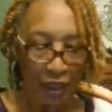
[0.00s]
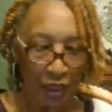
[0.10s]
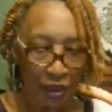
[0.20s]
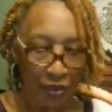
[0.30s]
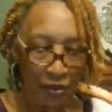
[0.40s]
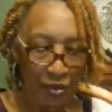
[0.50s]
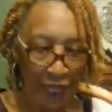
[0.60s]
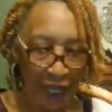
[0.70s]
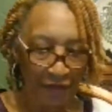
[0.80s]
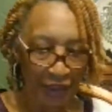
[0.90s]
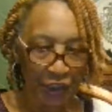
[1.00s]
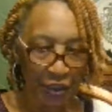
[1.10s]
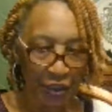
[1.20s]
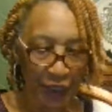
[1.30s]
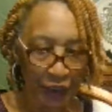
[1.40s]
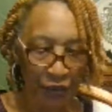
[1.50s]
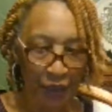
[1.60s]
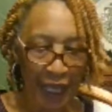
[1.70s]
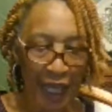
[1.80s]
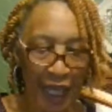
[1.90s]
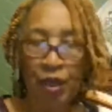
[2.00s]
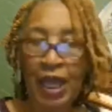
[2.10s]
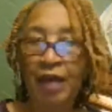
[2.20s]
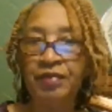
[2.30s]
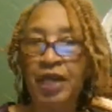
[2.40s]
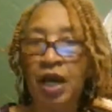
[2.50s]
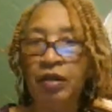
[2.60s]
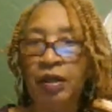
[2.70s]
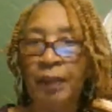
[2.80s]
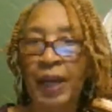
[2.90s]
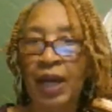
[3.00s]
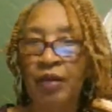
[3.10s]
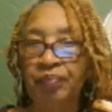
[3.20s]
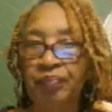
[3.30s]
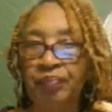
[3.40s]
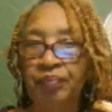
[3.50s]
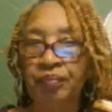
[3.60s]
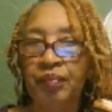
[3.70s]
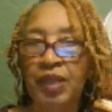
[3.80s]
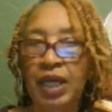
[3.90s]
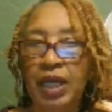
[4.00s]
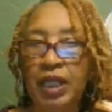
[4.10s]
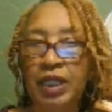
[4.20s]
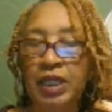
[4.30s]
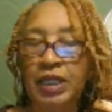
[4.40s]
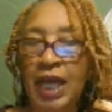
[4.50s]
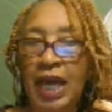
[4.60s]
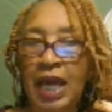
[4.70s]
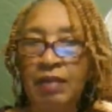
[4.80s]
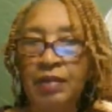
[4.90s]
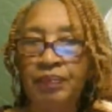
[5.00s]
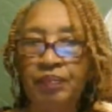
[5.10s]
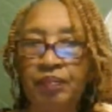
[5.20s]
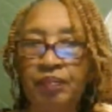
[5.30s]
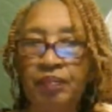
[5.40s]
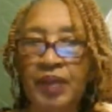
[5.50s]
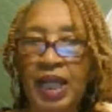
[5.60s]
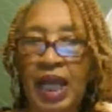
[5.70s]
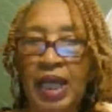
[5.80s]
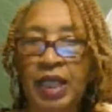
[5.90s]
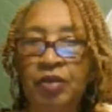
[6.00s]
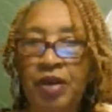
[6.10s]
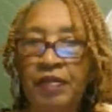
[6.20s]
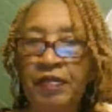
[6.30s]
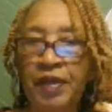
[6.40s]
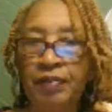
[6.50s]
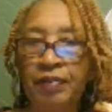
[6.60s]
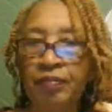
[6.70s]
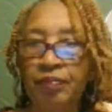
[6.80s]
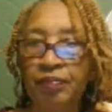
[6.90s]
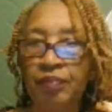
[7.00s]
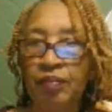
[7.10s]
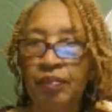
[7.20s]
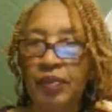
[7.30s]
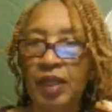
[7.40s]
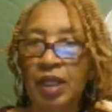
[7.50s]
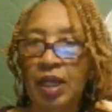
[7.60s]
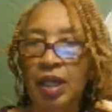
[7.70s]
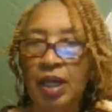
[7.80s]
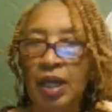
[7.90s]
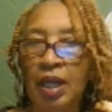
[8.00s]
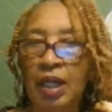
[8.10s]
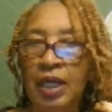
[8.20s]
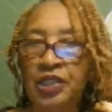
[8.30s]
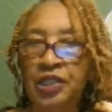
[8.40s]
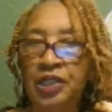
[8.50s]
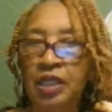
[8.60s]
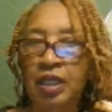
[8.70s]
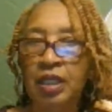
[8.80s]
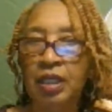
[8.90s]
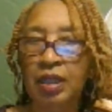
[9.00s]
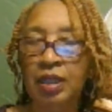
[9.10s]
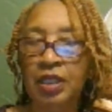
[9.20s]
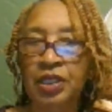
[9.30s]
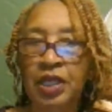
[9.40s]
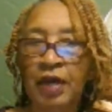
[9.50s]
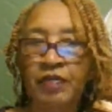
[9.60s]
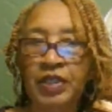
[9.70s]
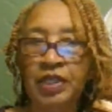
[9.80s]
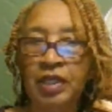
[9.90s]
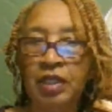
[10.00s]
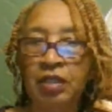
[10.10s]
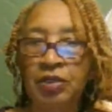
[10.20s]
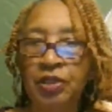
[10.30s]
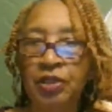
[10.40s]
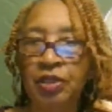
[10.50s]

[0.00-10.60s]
Do you have a show that you like? We have talked about Good Times, Andy Griffith. Let's see, The Jeffersons,